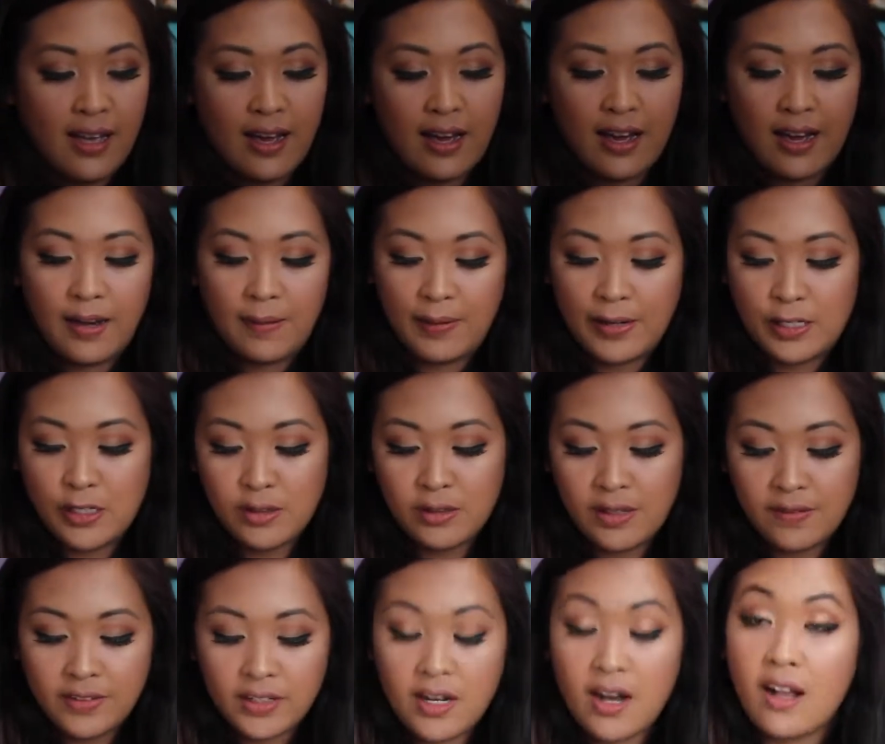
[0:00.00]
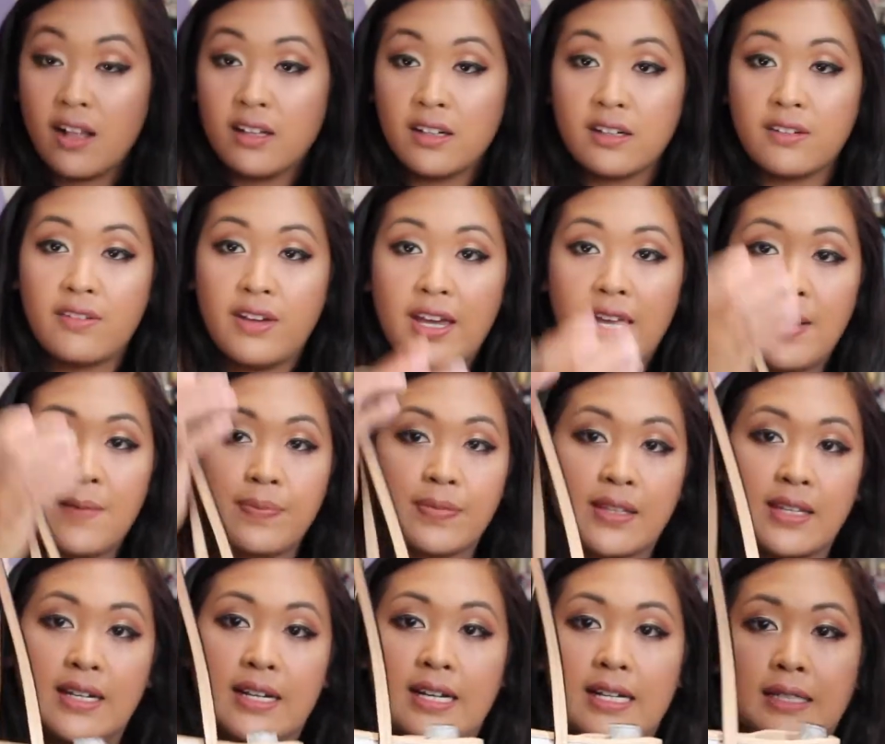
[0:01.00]
I do love the color of it.
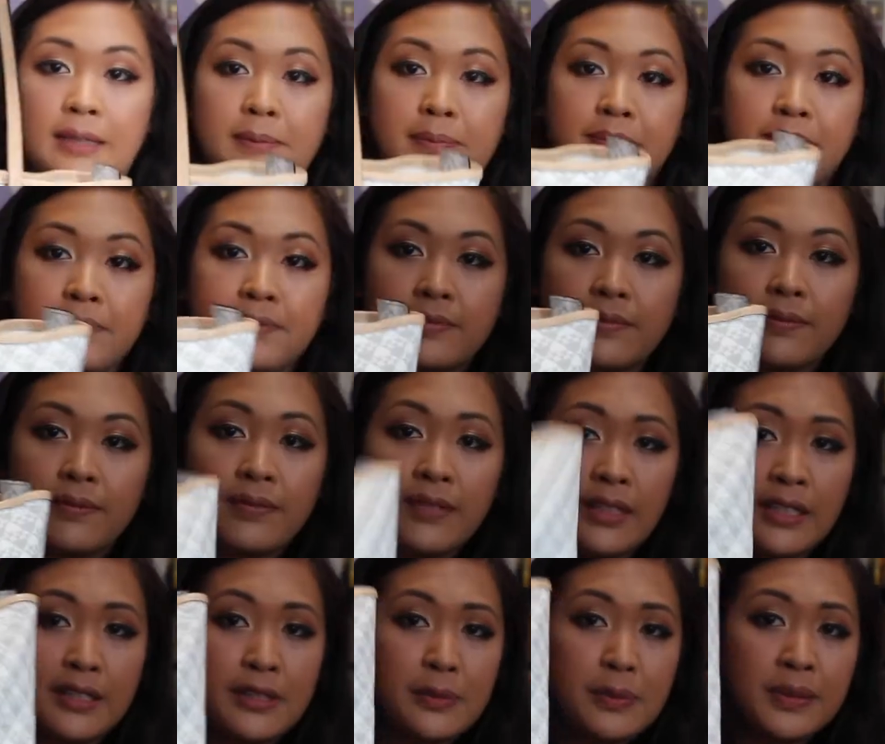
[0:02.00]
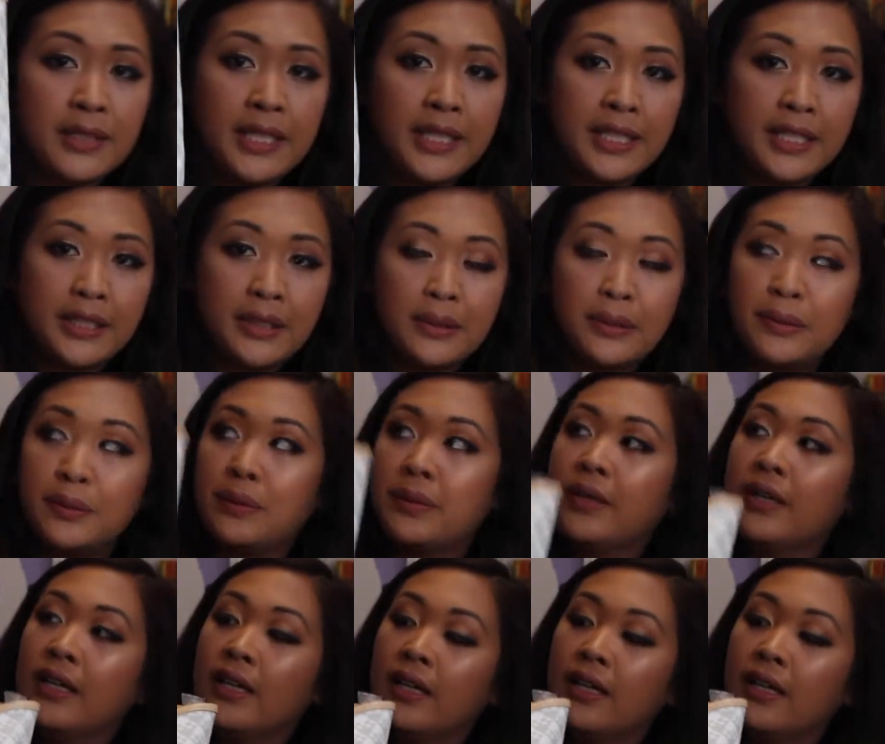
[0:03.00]
It's really cute.